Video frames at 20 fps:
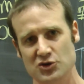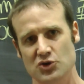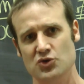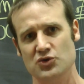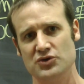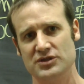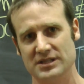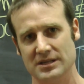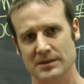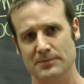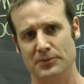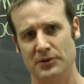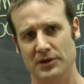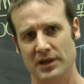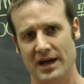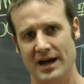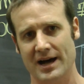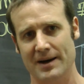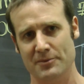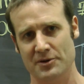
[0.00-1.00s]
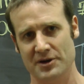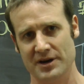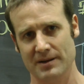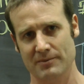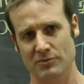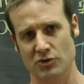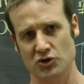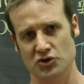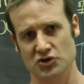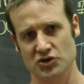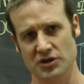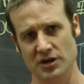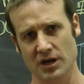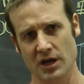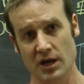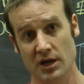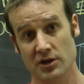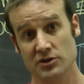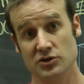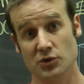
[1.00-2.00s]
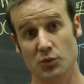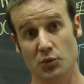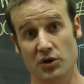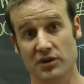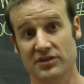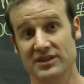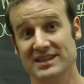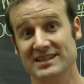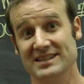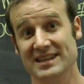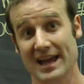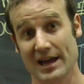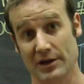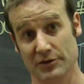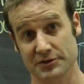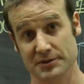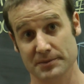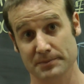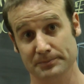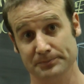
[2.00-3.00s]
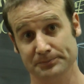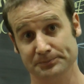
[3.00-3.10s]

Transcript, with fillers: use simple harmonic motion to work this out.